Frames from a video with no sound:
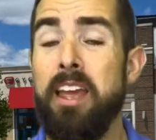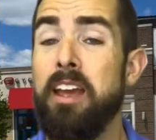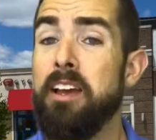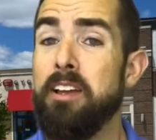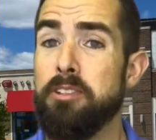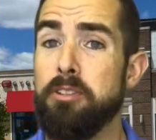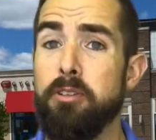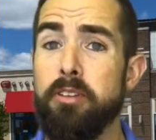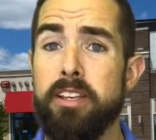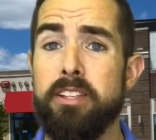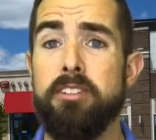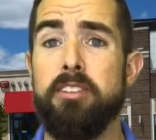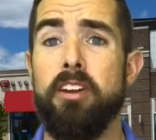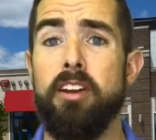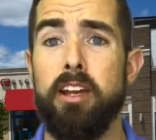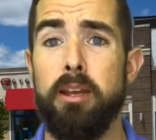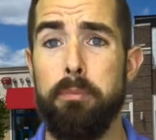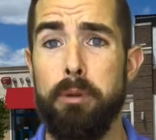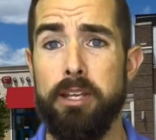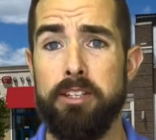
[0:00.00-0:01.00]
So let's
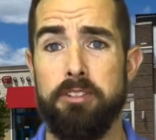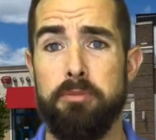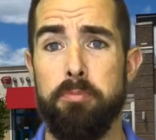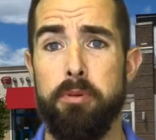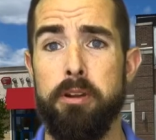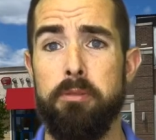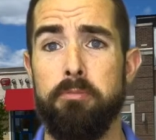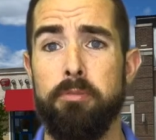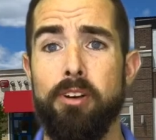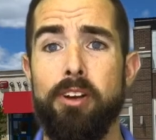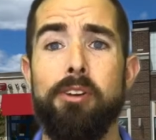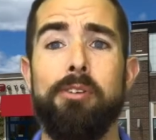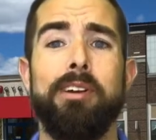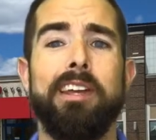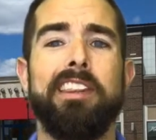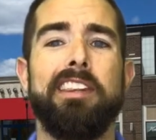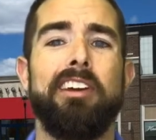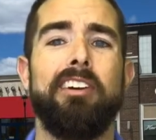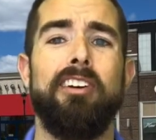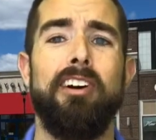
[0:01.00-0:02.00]
talk about Springboro
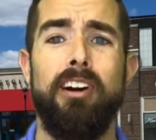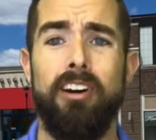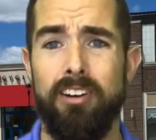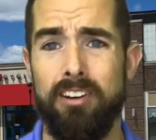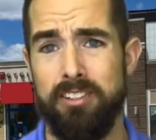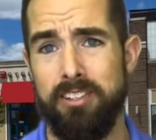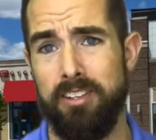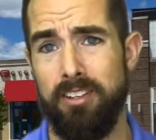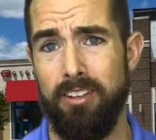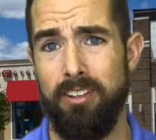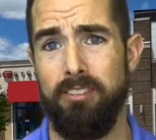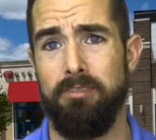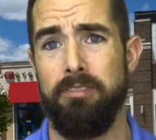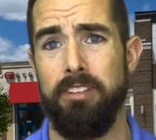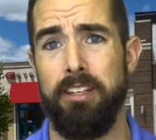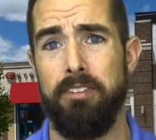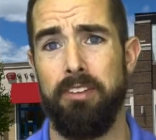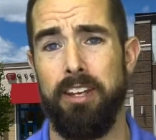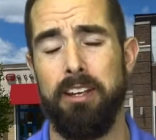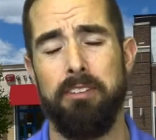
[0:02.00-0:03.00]
and the cost of
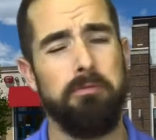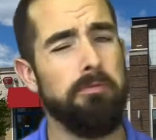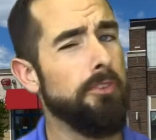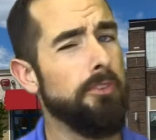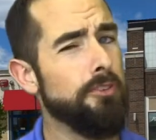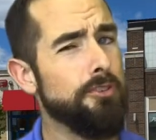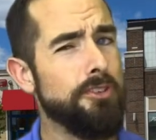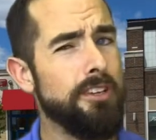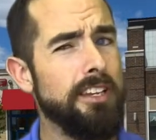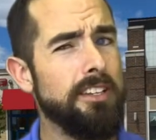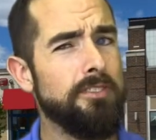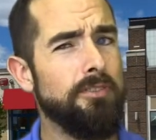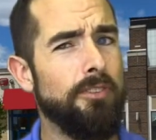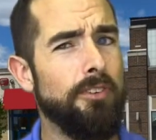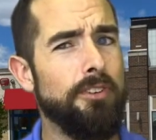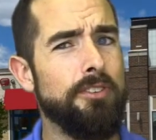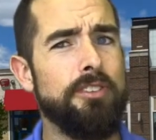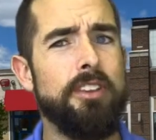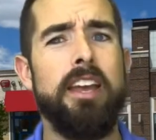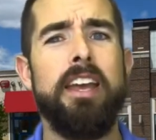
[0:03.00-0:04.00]
living. First things
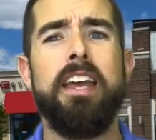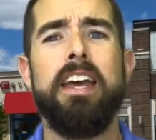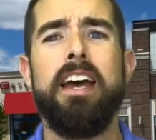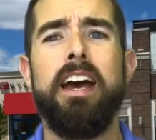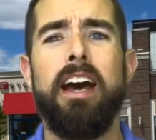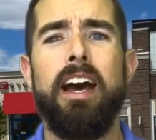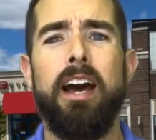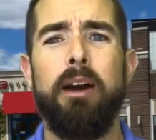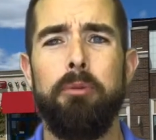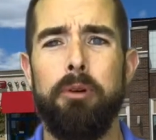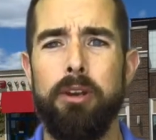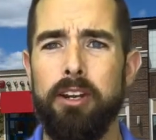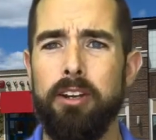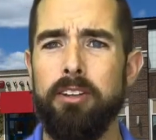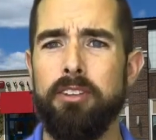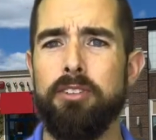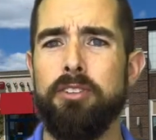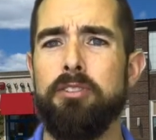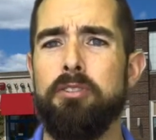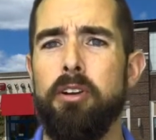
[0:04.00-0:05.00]
first, I want
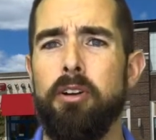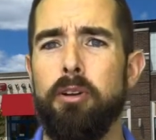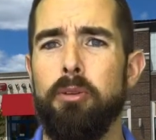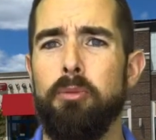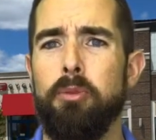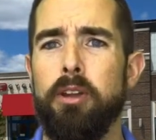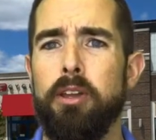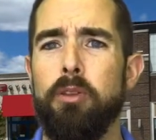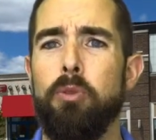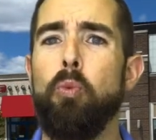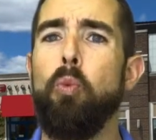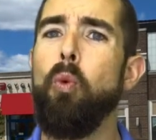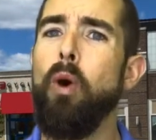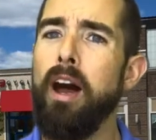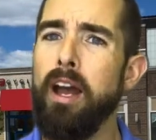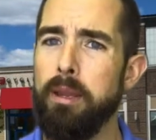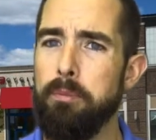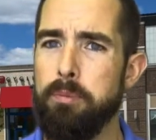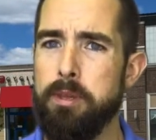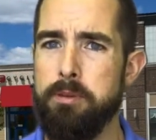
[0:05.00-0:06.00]
to start with
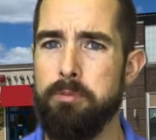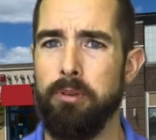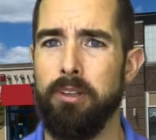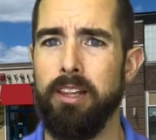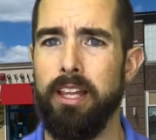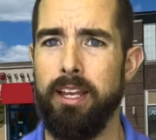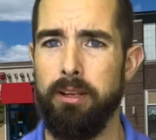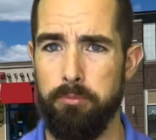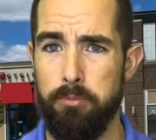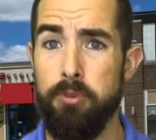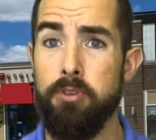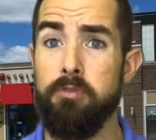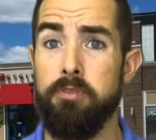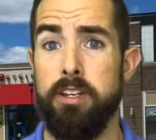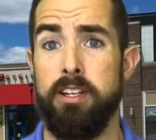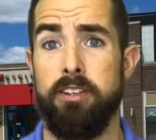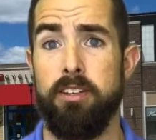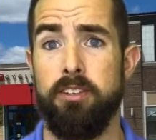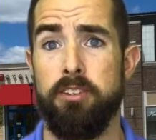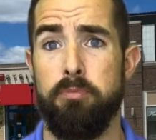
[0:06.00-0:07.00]
why people like moving
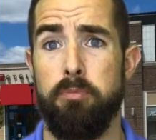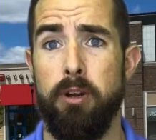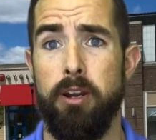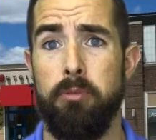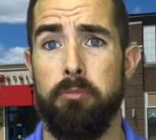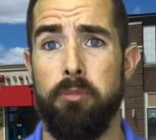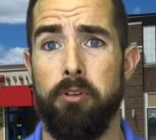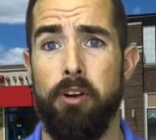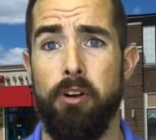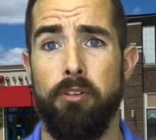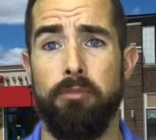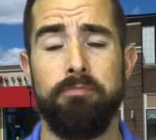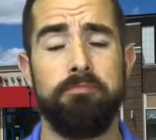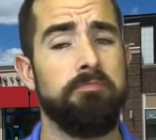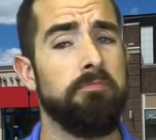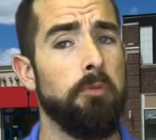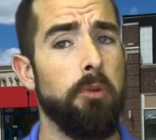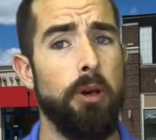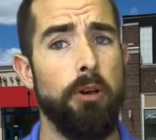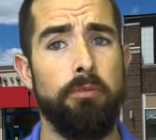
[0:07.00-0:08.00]
to Springboro.
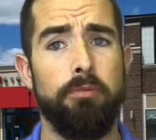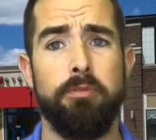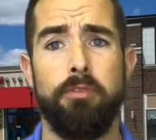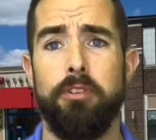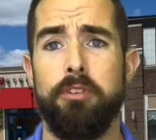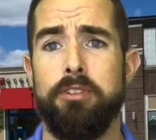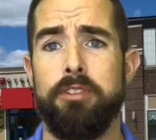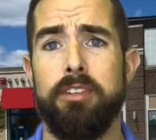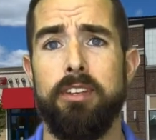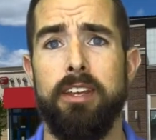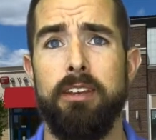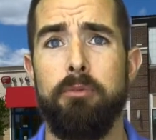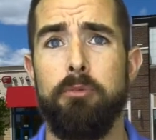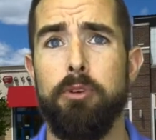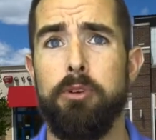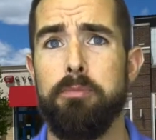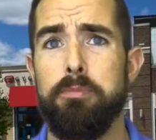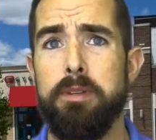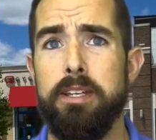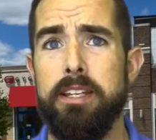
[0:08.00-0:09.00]
Well, first thing
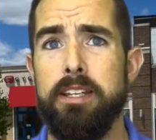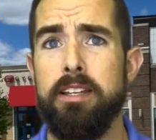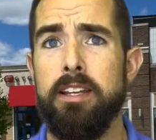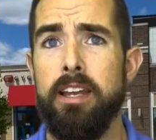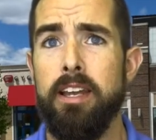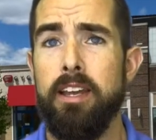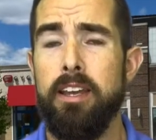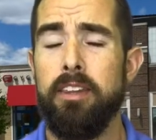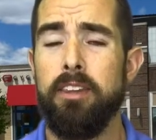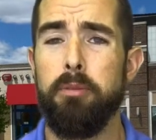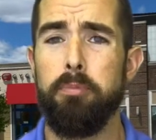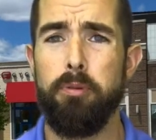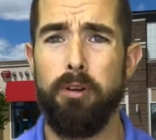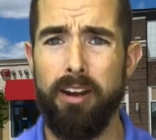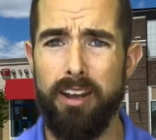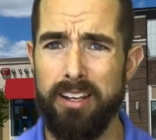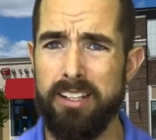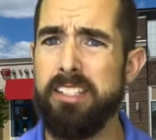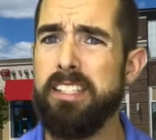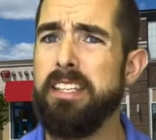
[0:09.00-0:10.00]
would be the
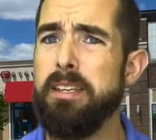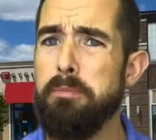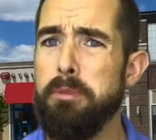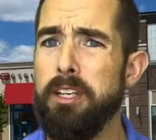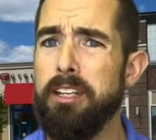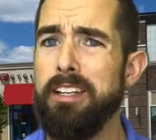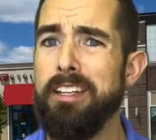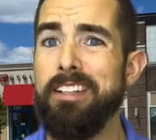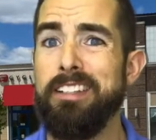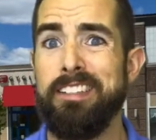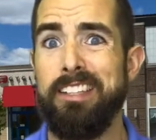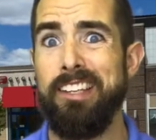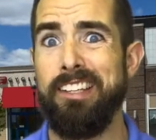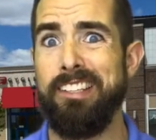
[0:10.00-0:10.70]
proximity to